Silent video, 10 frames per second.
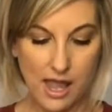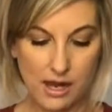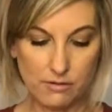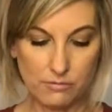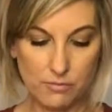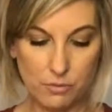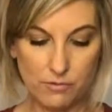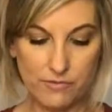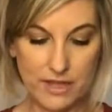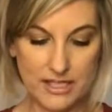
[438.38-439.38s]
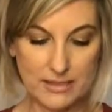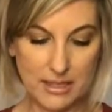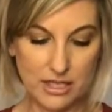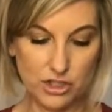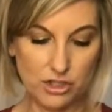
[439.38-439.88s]
and remove this
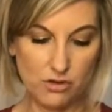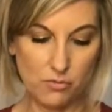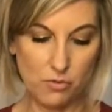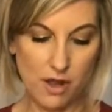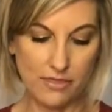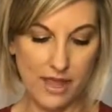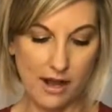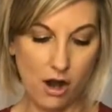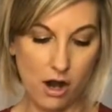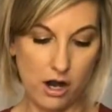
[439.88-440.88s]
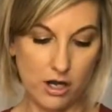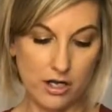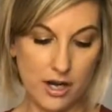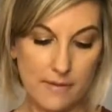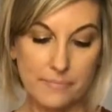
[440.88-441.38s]
because you don't want that
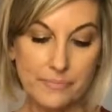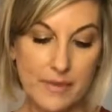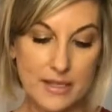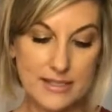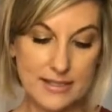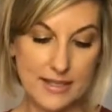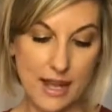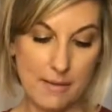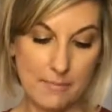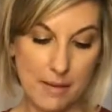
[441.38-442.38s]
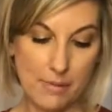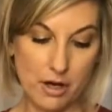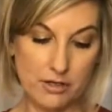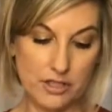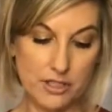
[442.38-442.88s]
hard stem
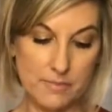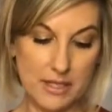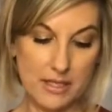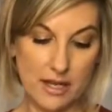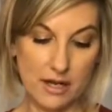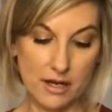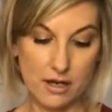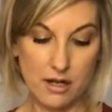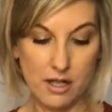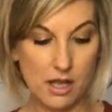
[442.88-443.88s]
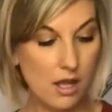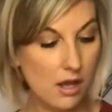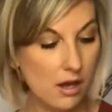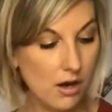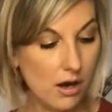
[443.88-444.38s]
part to be there
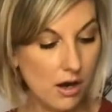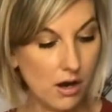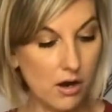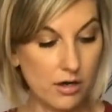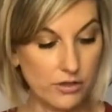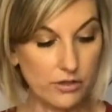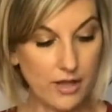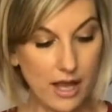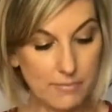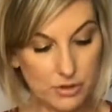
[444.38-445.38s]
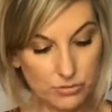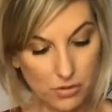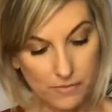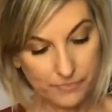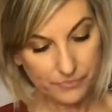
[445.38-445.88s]
on your cabbage
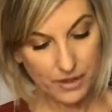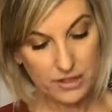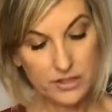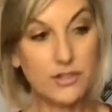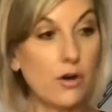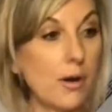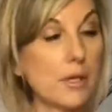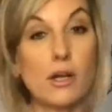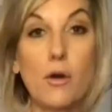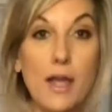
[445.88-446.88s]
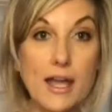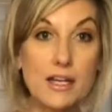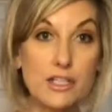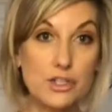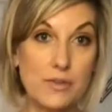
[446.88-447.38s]
roll. So I'm gonna go
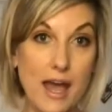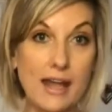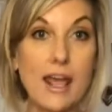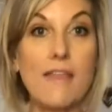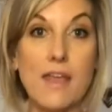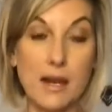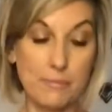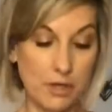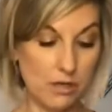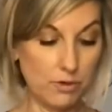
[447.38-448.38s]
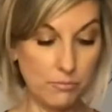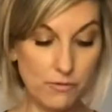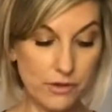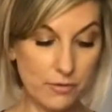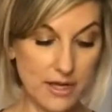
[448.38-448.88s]
ahead and do that, and then I'm gonna
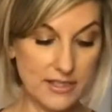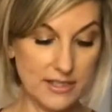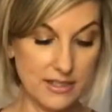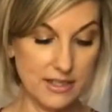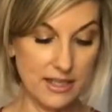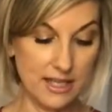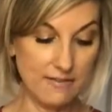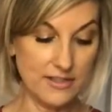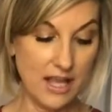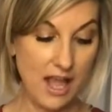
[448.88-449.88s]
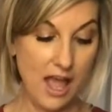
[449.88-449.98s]
remove the rest of the leaves,